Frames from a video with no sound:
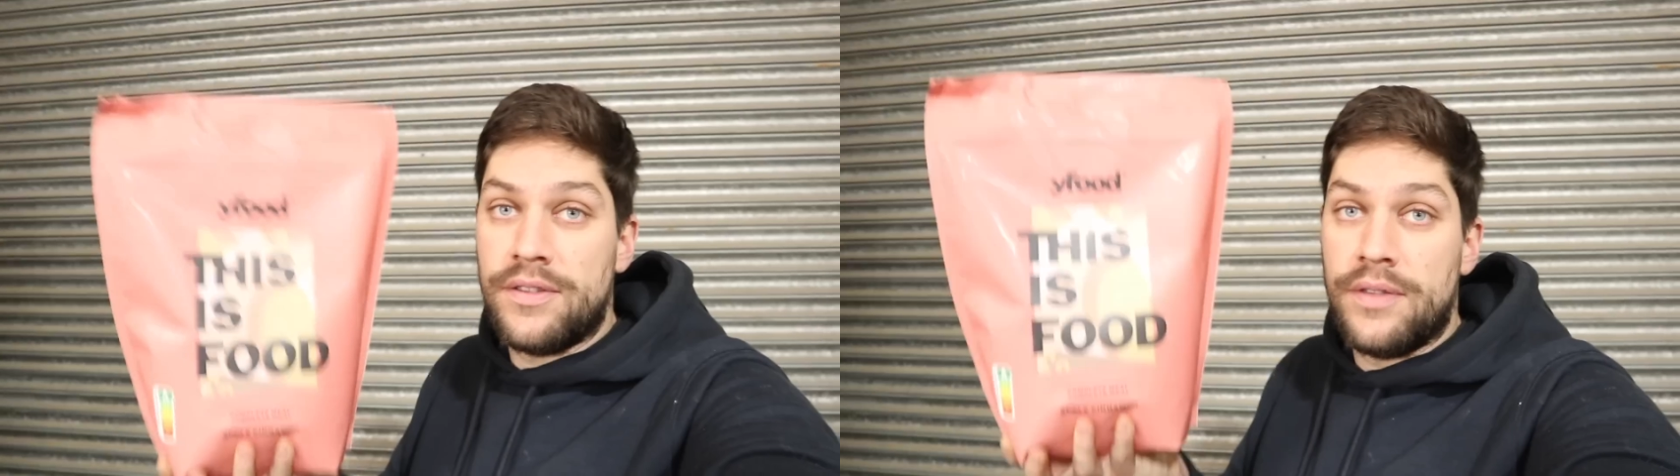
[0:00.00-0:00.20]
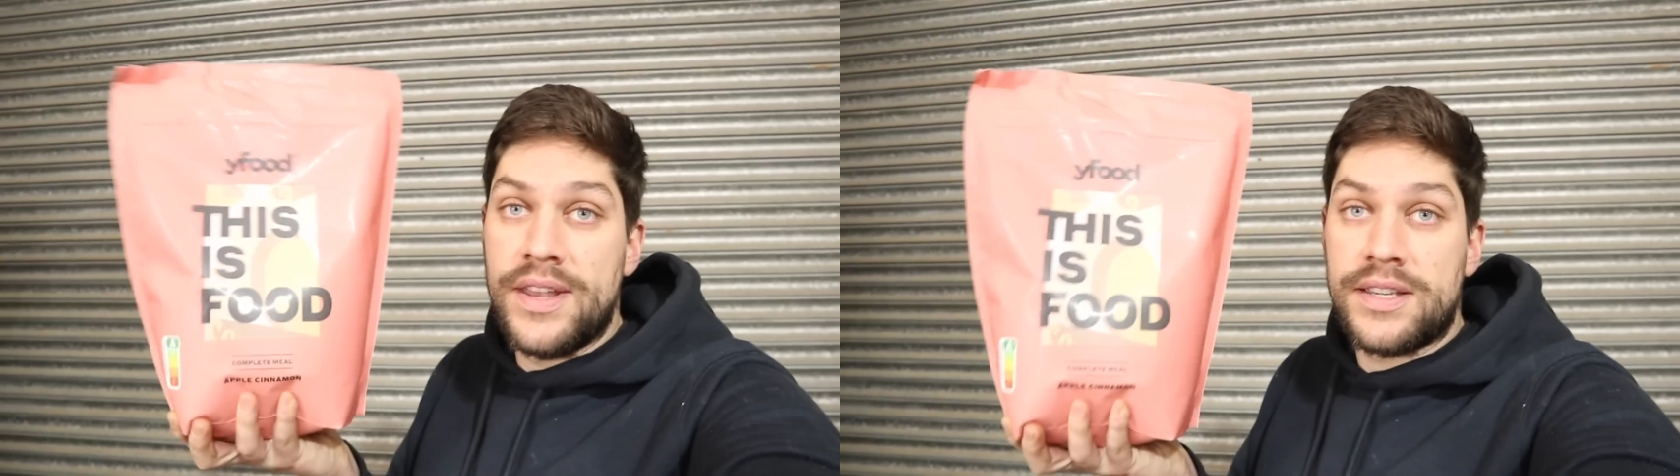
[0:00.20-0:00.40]

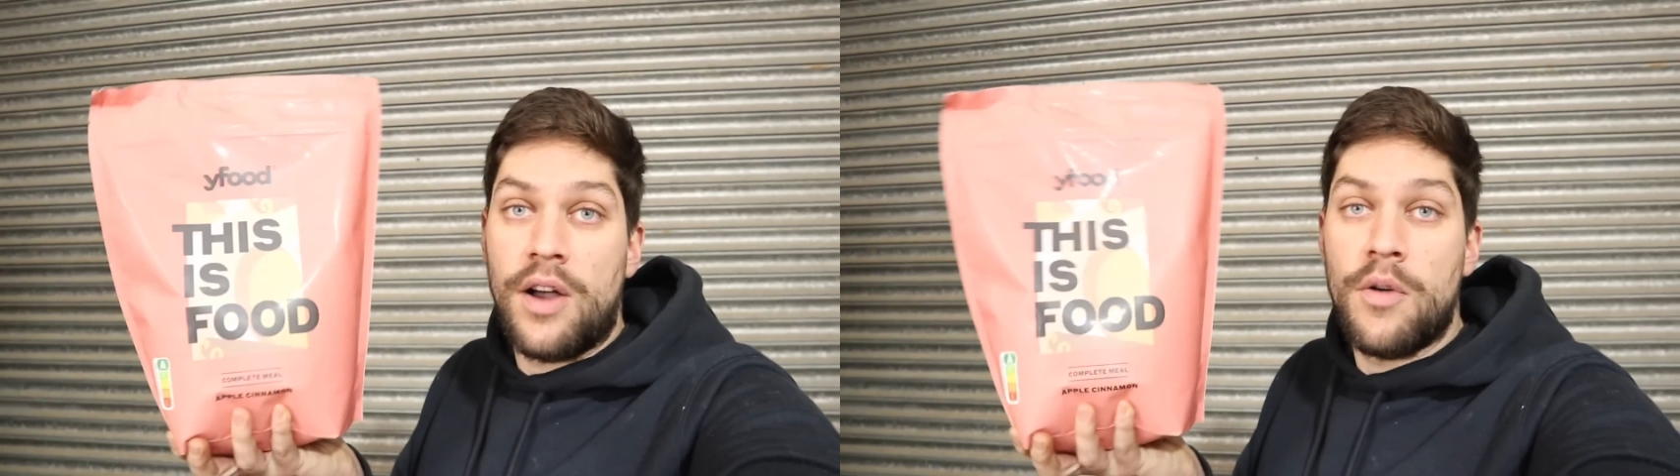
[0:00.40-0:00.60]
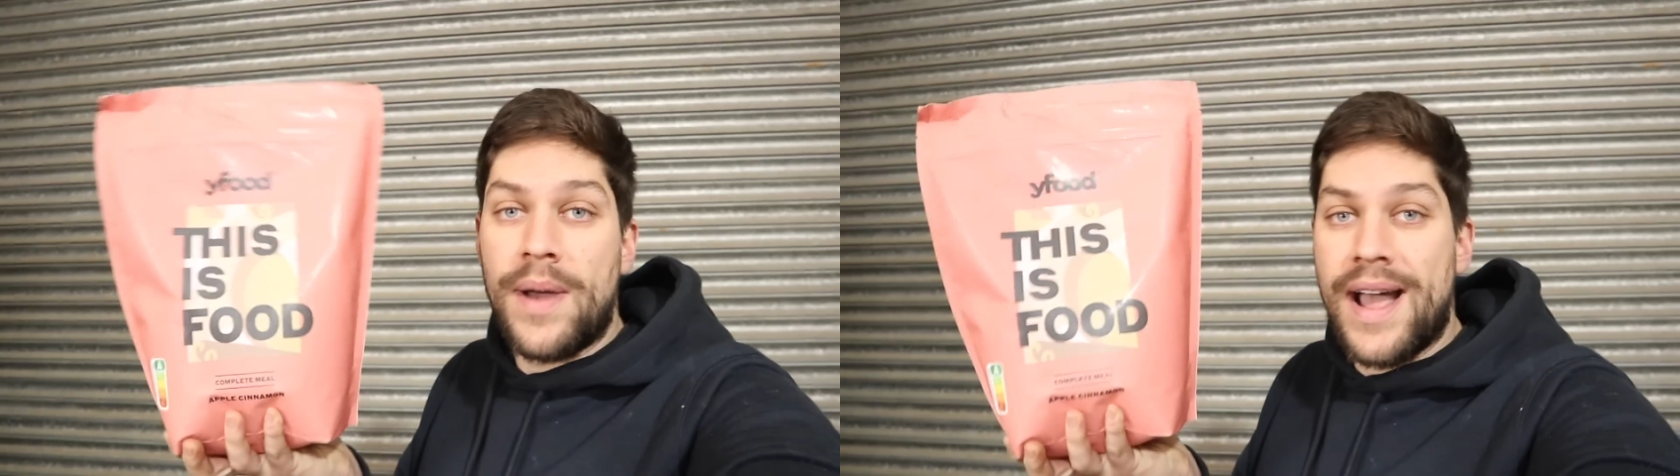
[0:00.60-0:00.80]
that this
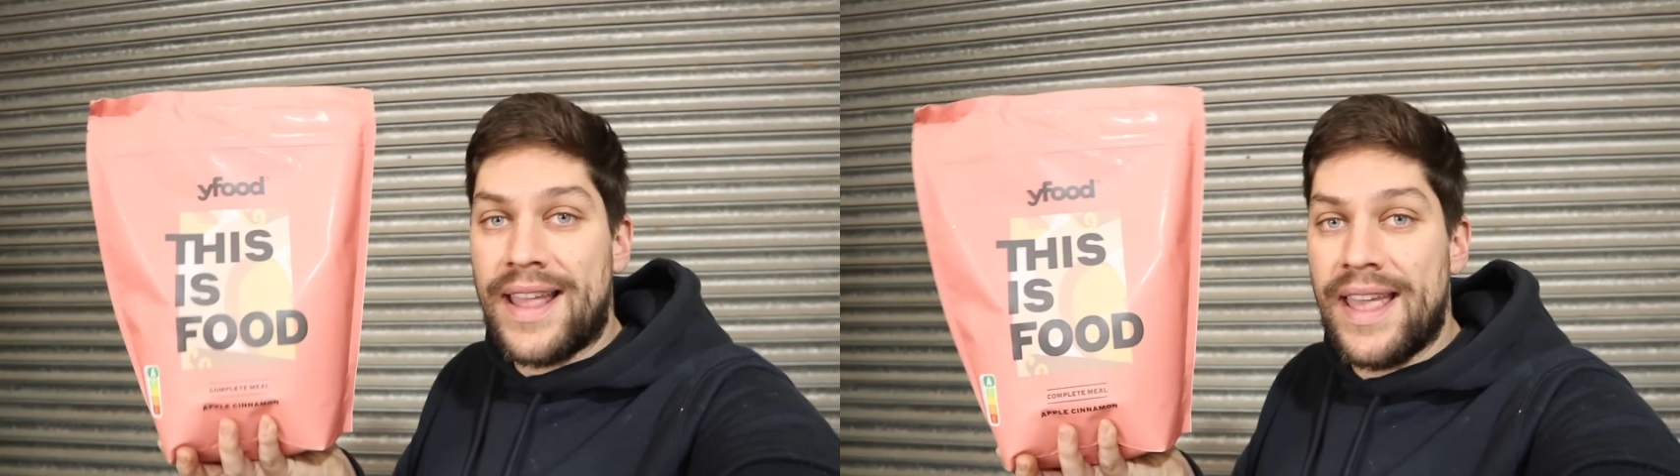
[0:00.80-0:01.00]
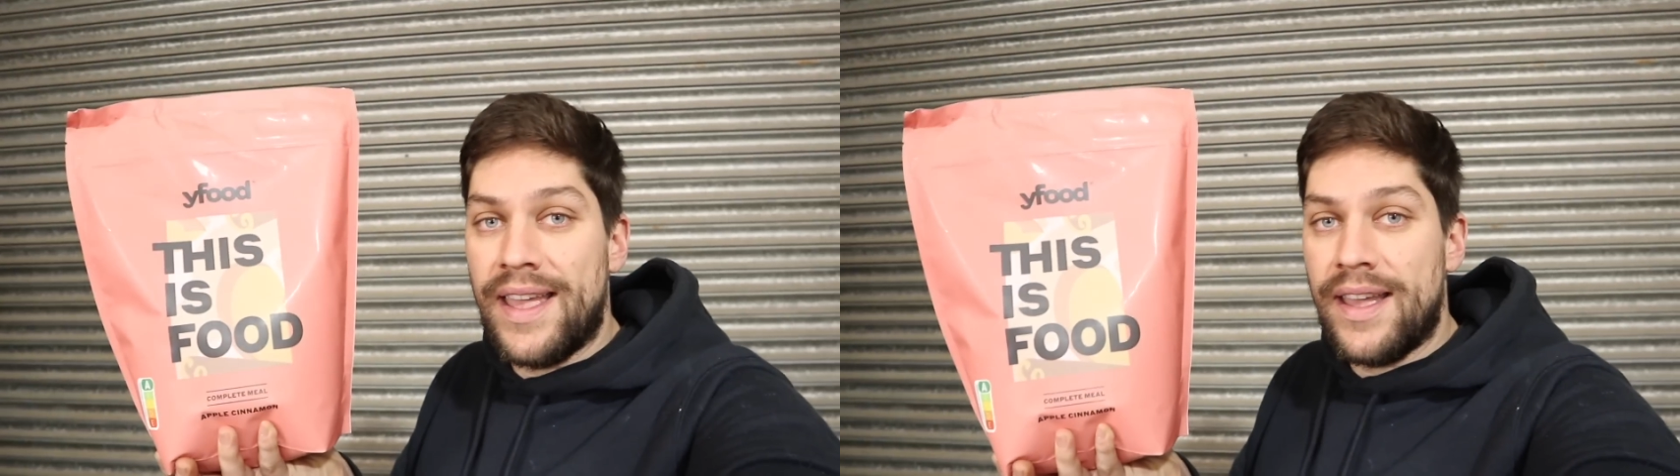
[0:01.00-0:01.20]
whole
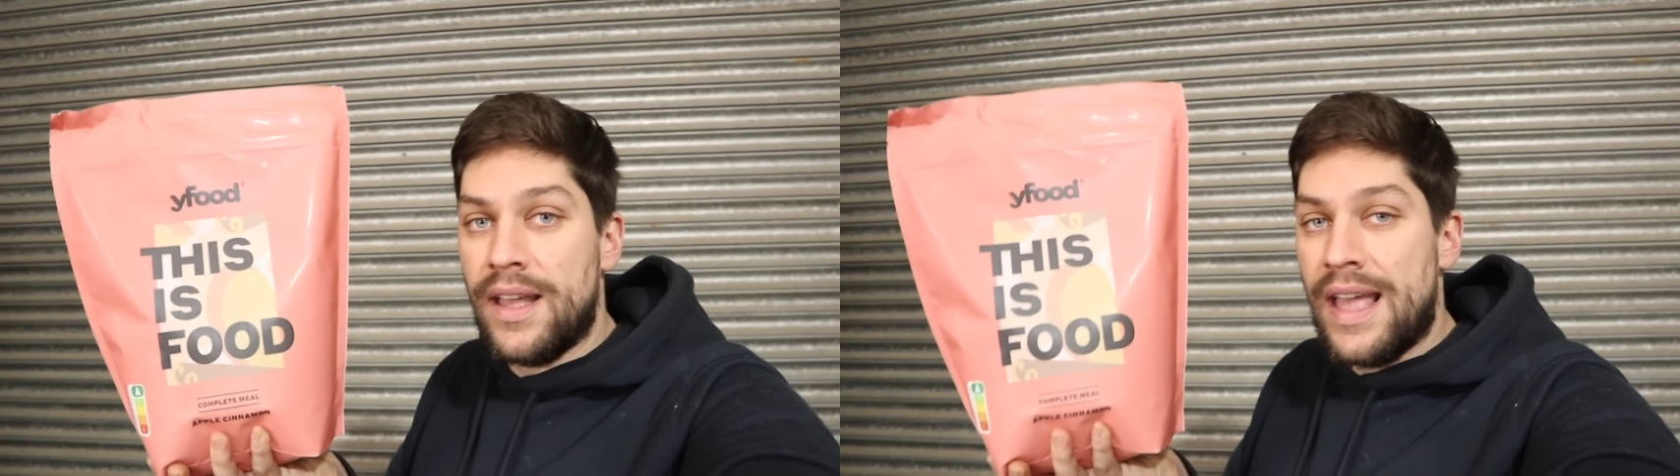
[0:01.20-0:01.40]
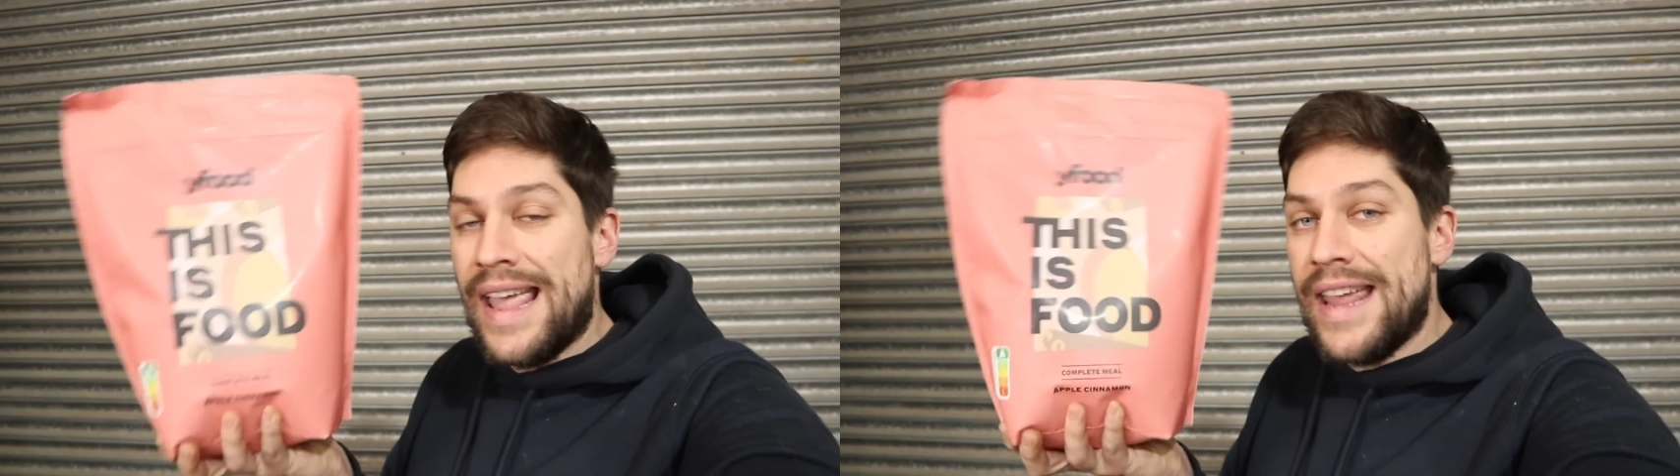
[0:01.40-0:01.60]
bag here,